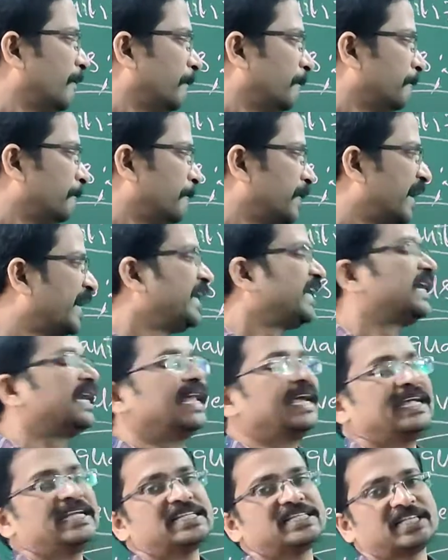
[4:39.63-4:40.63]
bright
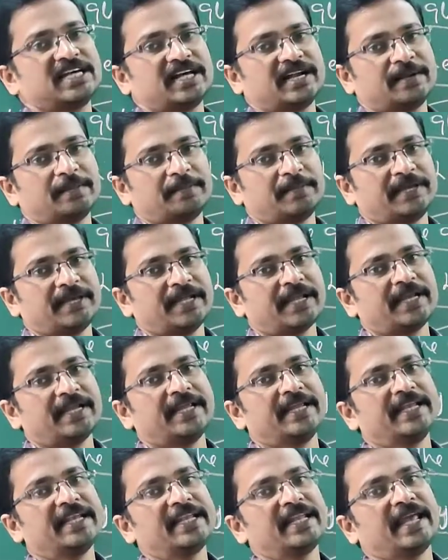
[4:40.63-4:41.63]
lines are appear
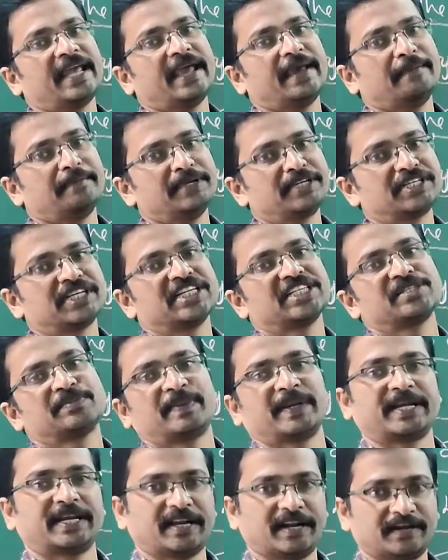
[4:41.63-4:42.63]
in emission
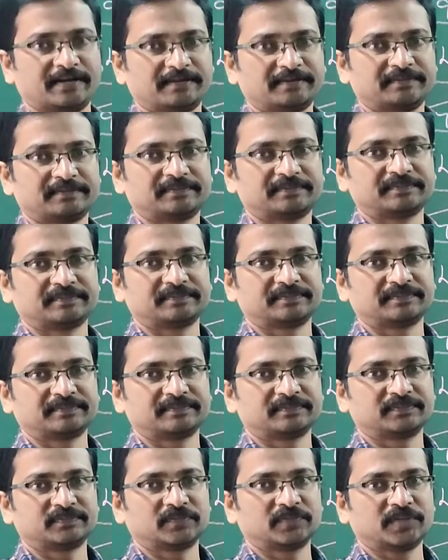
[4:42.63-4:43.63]
spectra.
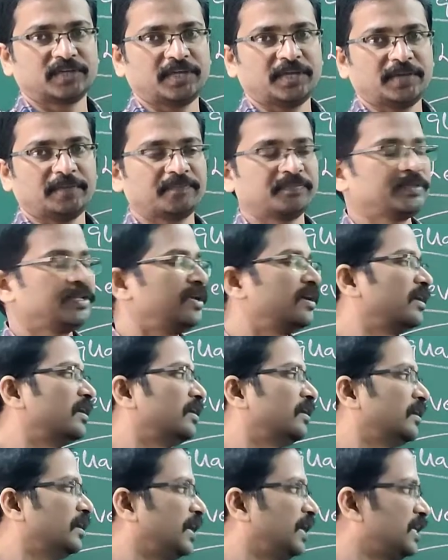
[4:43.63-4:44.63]
Okay,
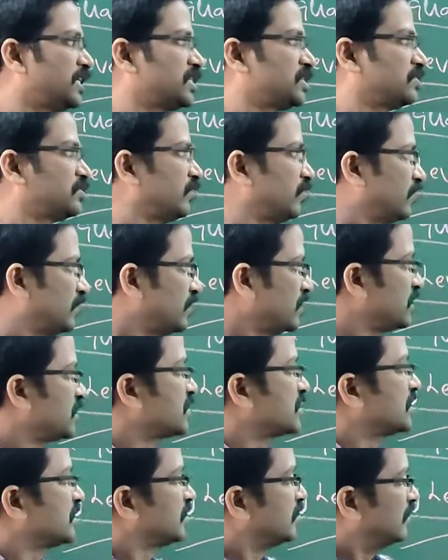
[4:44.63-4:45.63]
let us
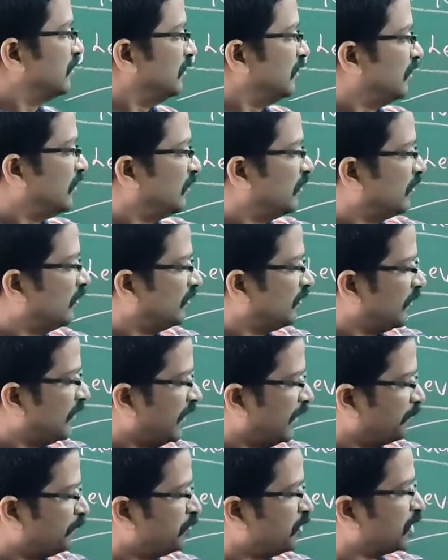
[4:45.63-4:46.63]
focus
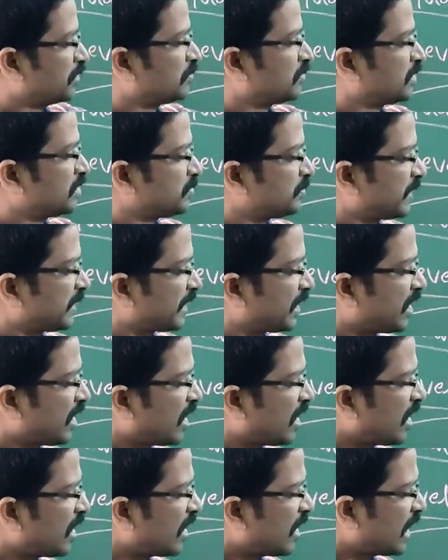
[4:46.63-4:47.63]
absorption
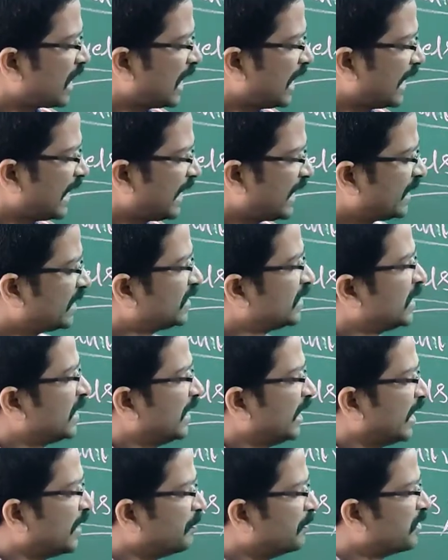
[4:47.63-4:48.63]
spectra and
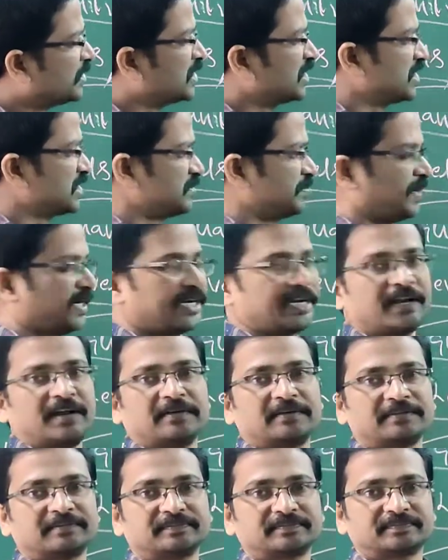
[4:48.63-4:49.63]
emission spectra.
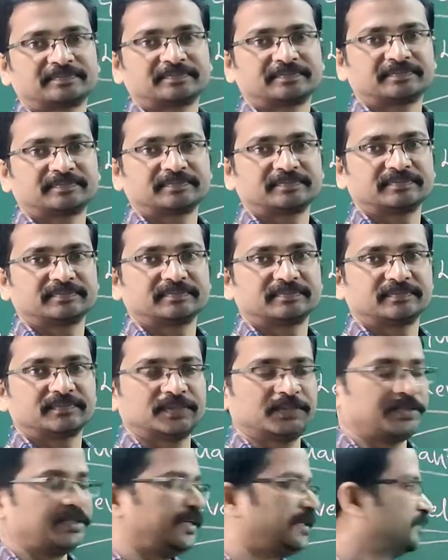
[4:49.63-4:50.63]

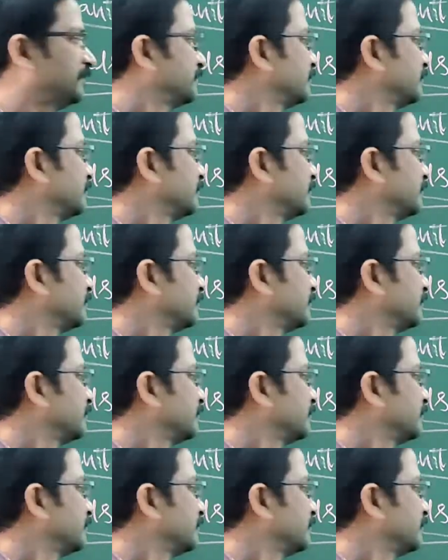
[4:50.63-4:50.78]
Okay,